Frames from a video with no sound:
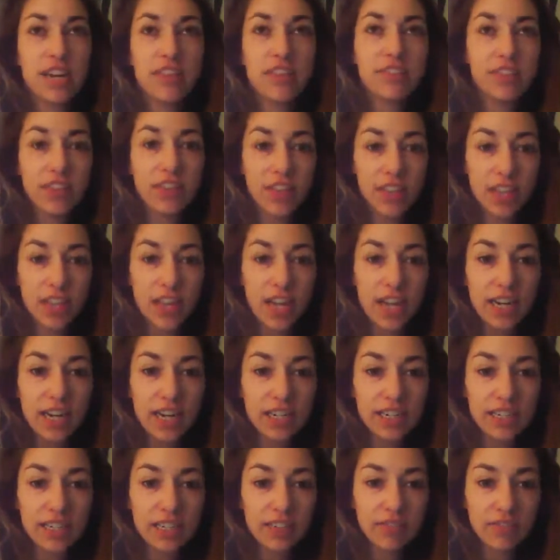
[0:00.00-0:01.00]
I feel
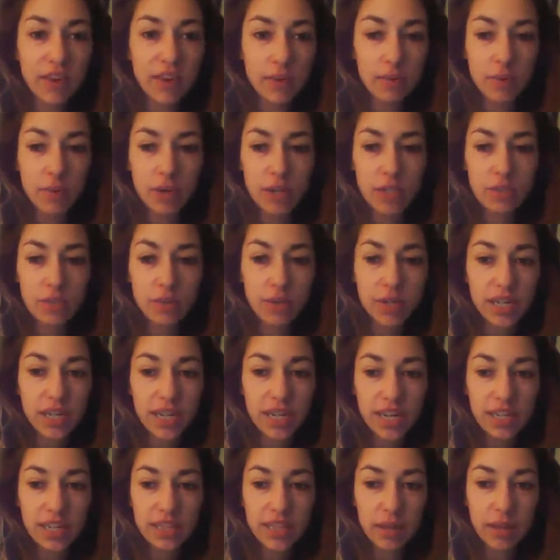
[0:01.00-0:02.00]
like February
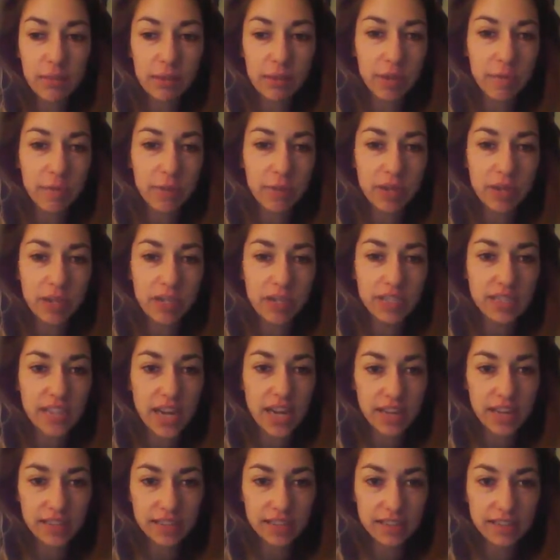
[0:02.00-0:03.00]
28th, I'm going to be
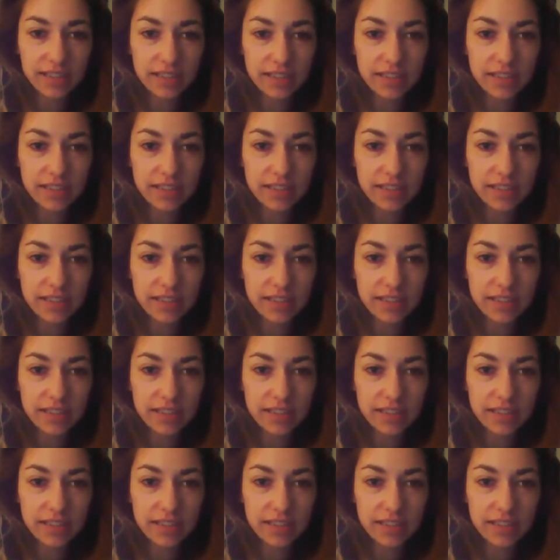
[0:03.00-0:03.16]
dead.